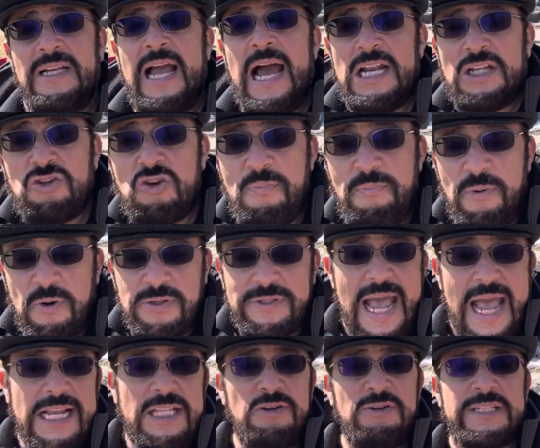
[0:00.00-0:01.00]
And to
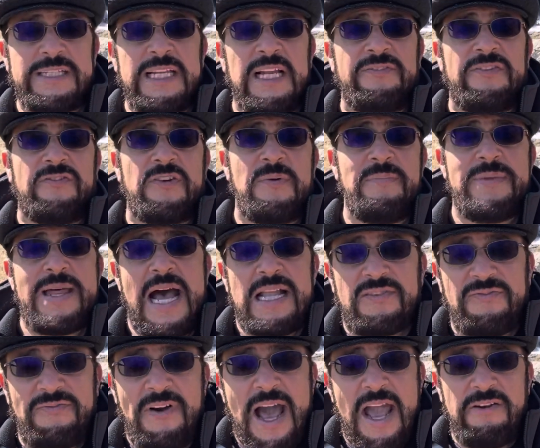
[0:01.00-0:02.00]
protect yourself from that
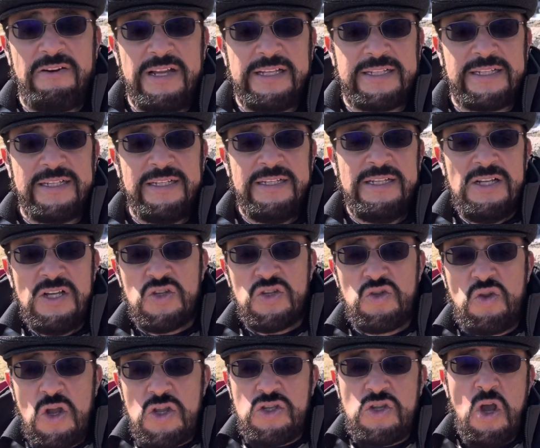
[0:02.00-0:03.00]
virus,
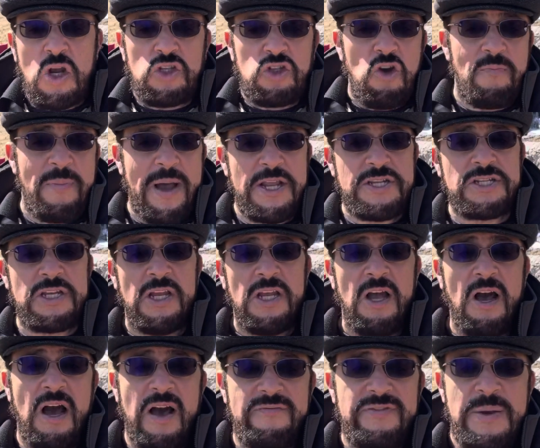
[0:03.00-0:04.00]
don't talk too much
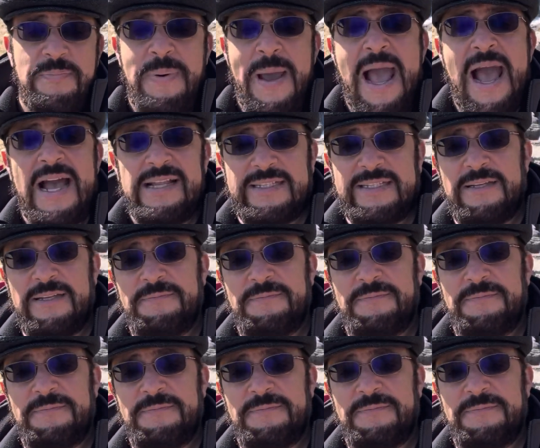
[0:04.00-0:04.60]
of the past.